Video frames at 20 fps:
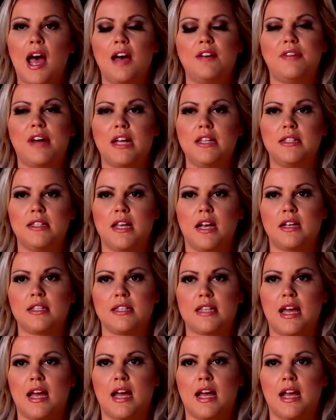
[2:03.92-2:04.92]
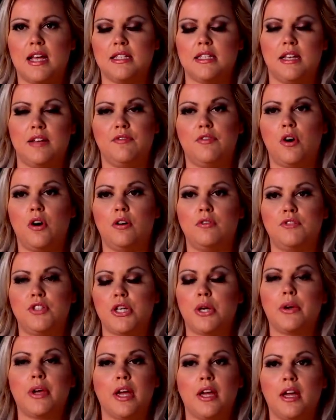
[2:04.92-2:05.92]
have had sex that has
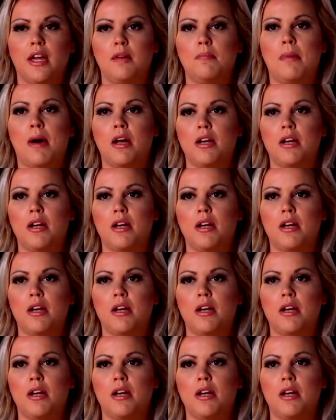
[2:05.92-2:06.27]
involved choking and